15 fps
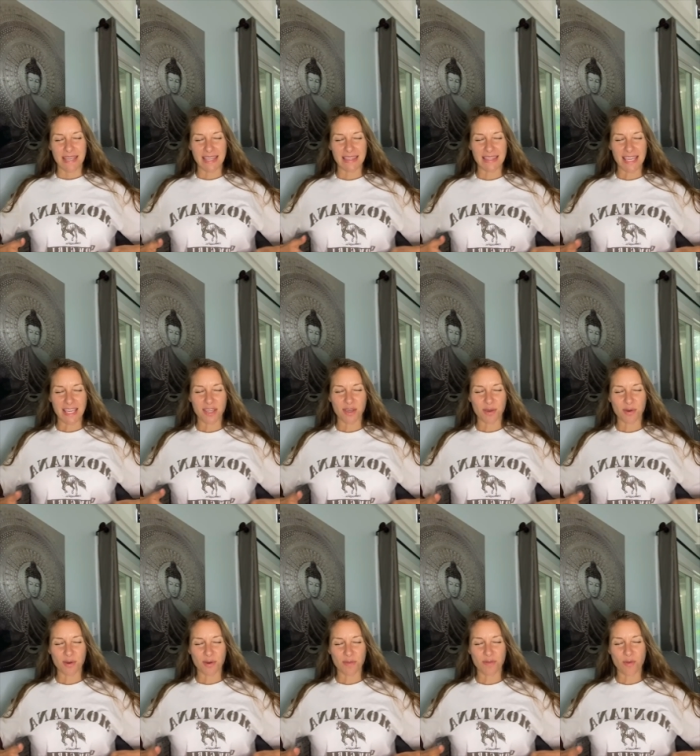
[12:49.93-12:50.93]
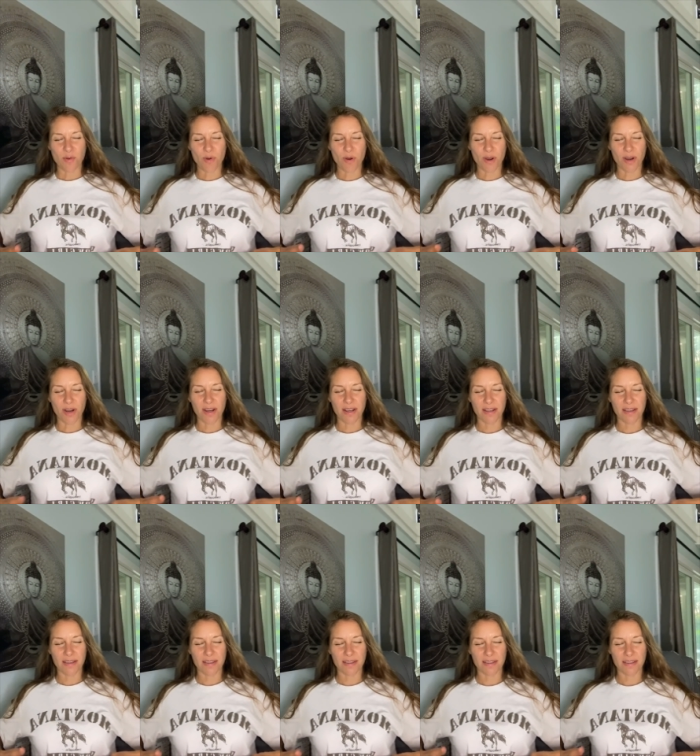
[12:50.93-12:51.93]
And thank you for
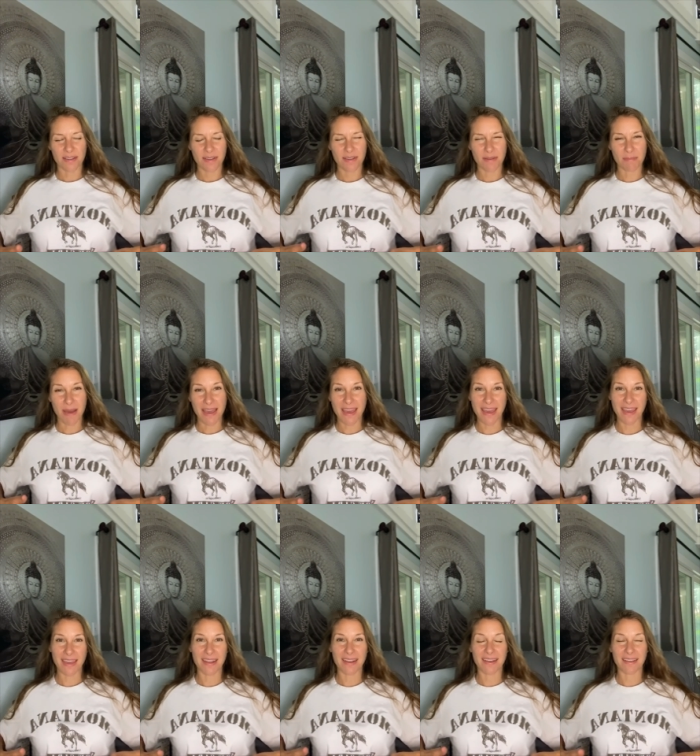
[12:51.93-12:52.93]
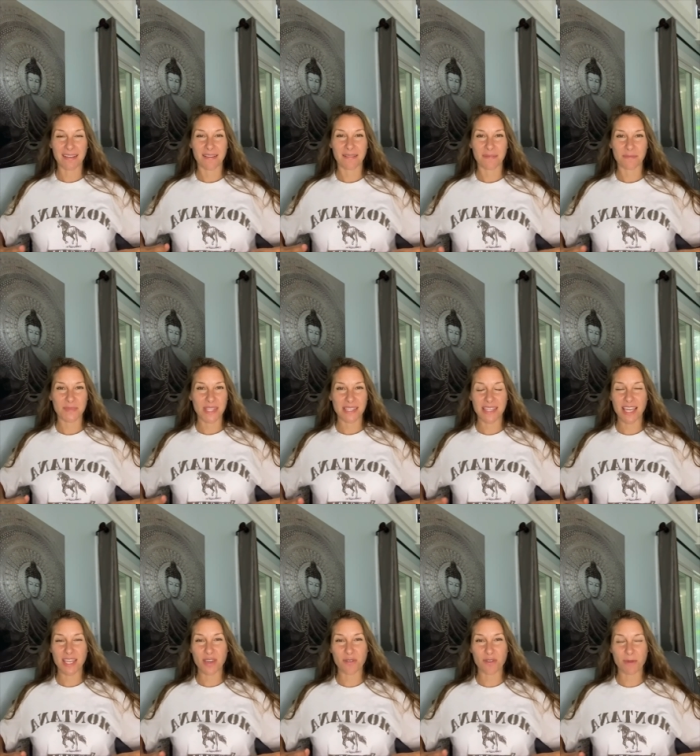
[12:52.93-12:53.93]
my head. Say
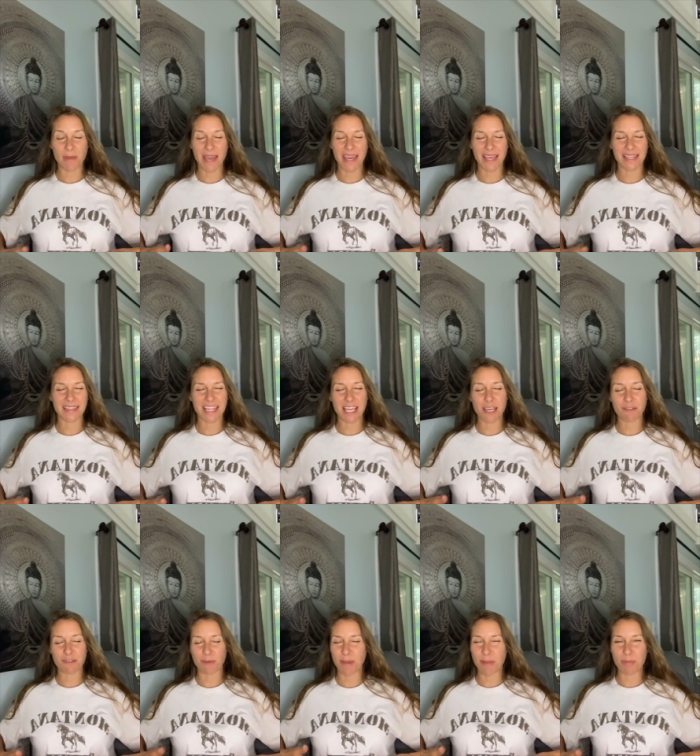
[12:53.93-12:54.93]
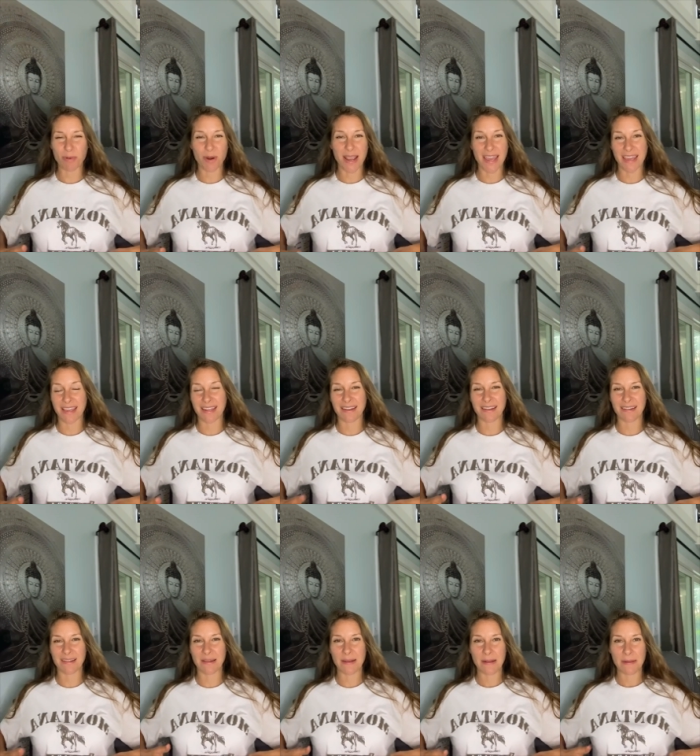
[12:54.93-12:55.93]
thank you for my head. Thank you for my brain.
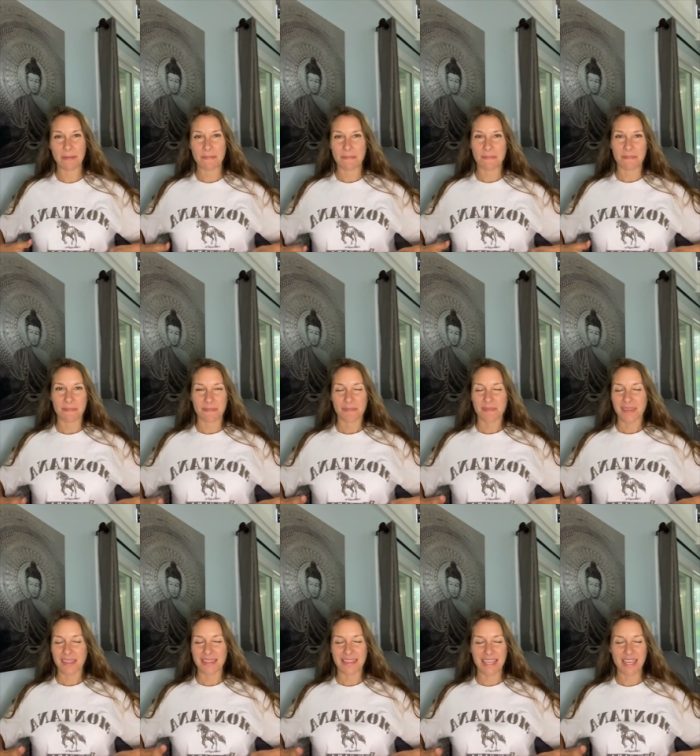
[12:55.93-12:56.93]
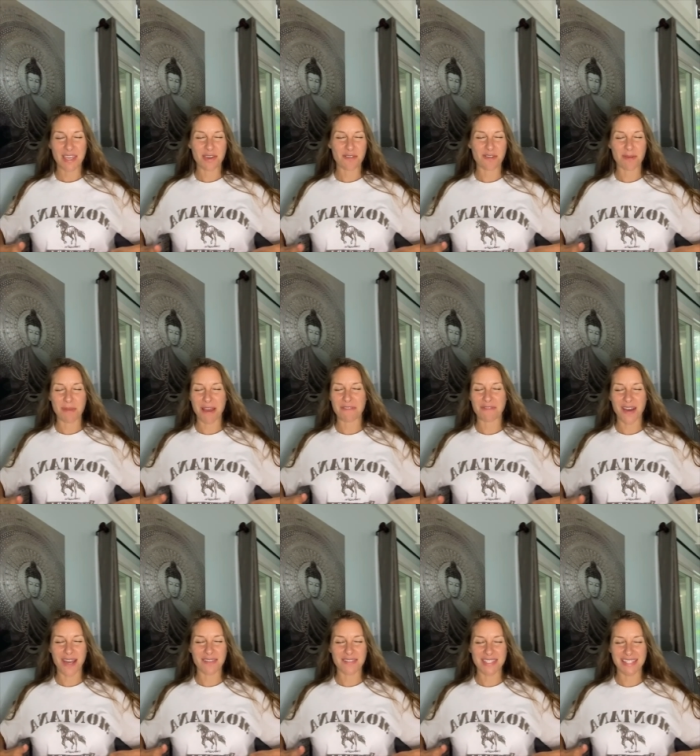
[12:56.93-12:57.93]
Thank you for my
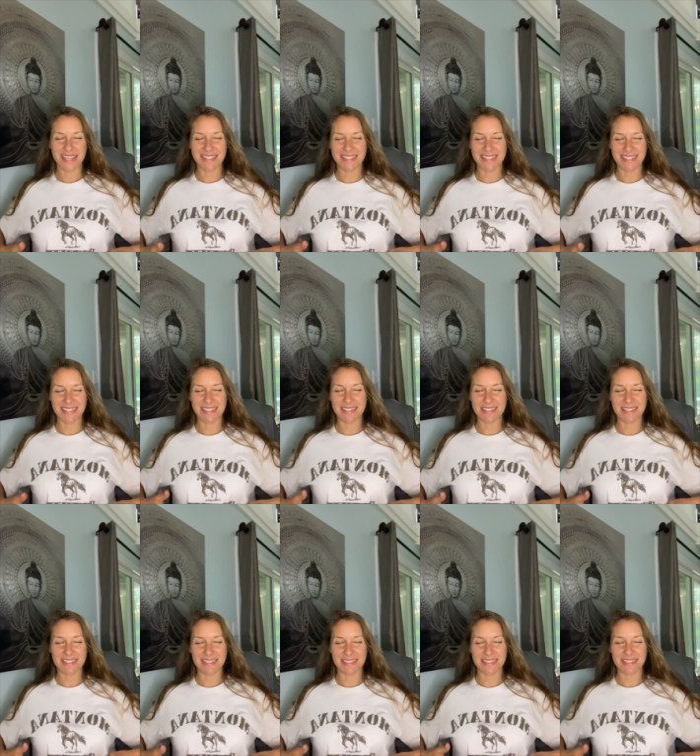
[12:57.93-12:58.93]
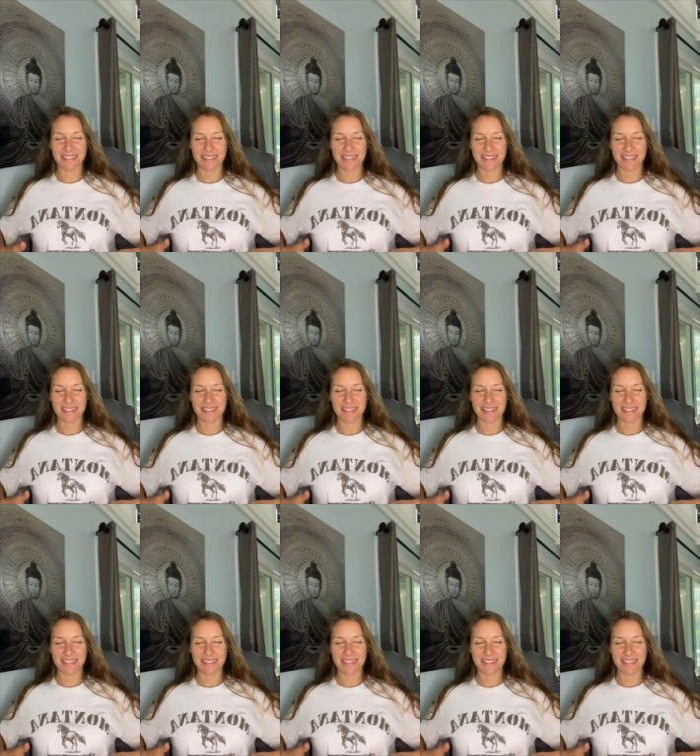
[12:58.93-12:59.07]
five senses.